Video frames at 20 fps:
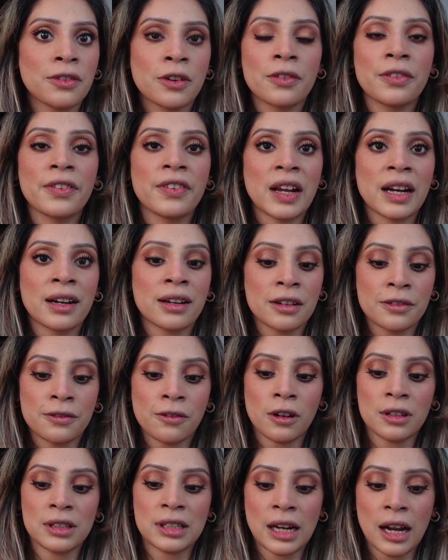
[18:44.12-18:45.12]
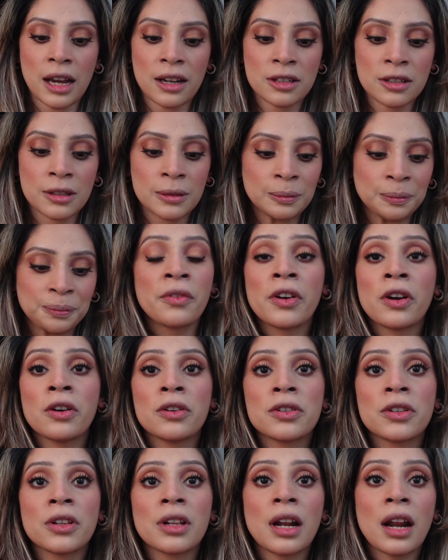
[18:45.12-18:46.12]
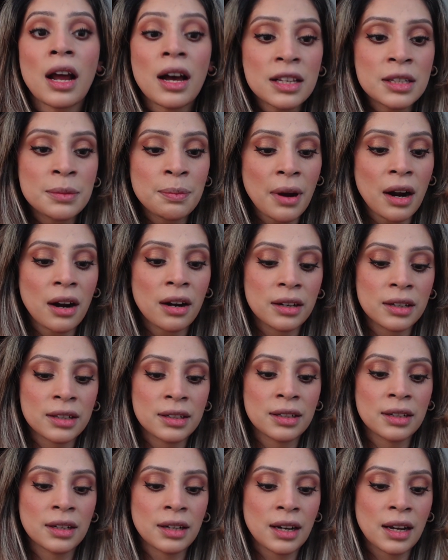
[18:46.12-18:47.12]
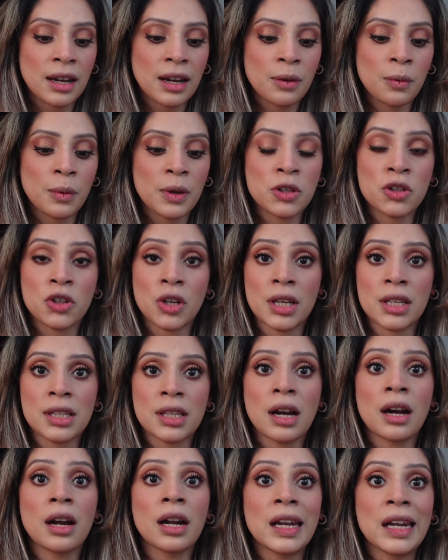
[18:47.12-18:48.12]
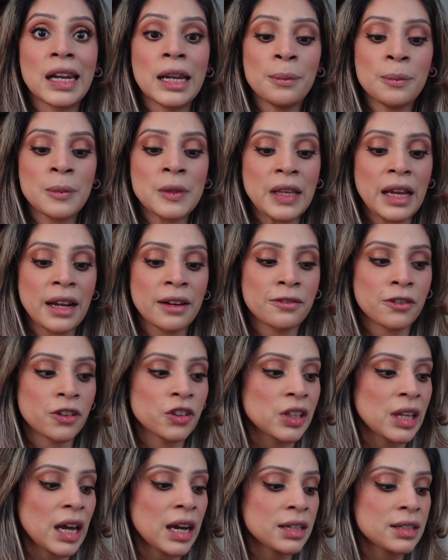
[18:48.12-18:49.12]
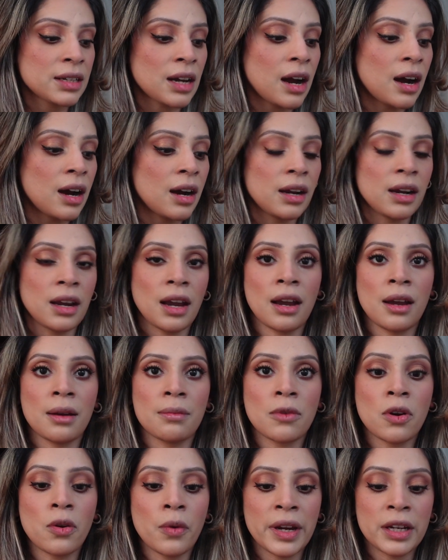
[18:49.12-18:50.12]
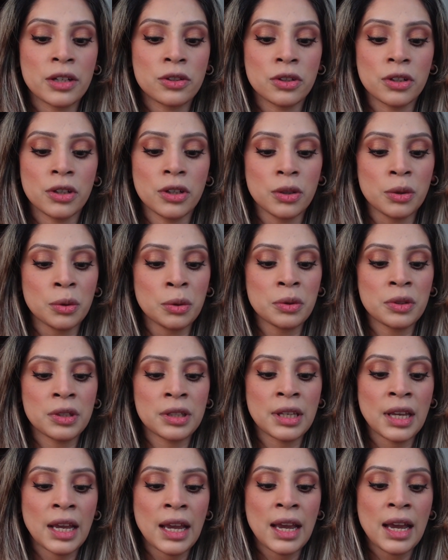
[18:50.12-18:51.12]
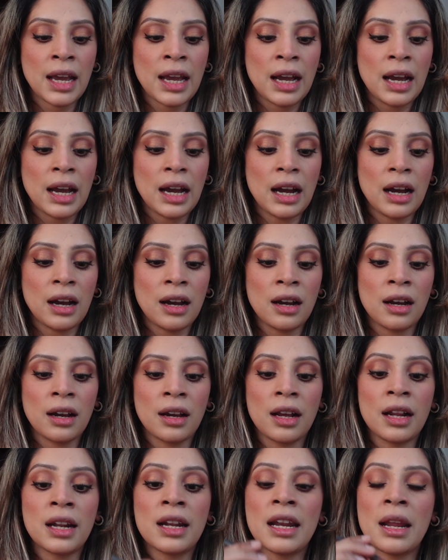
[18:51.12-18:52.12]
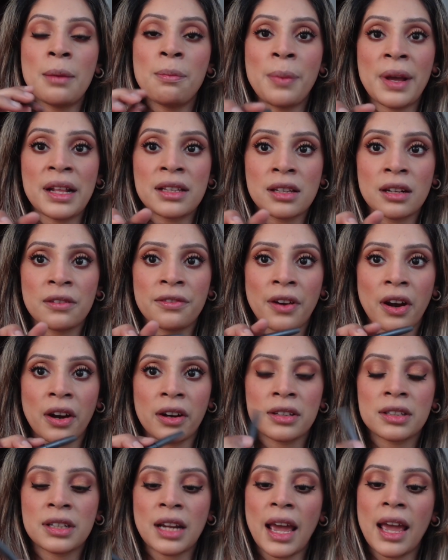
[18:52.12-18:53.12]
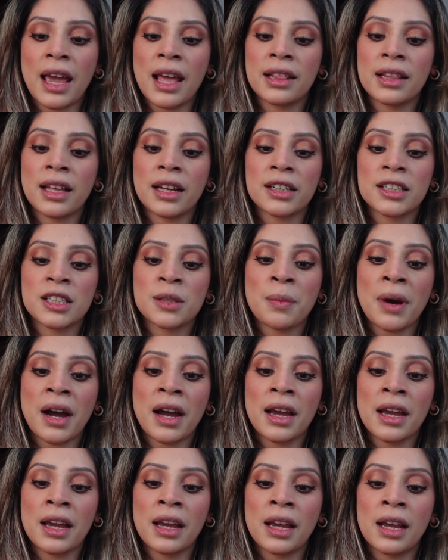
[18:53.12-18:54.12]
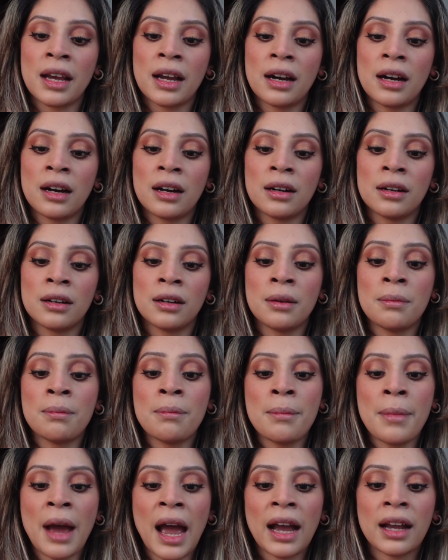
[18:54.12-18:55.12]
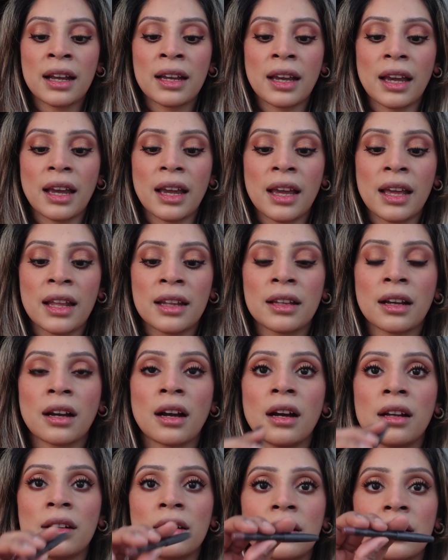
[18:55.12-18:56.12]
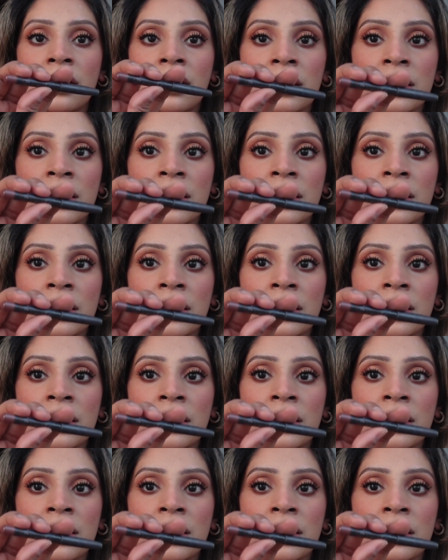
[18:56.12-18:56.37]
you're wearing a false lash. Moving on to the last part, which is our lips, and for that I am going to use a lip pencil first, and that is by MAC in the color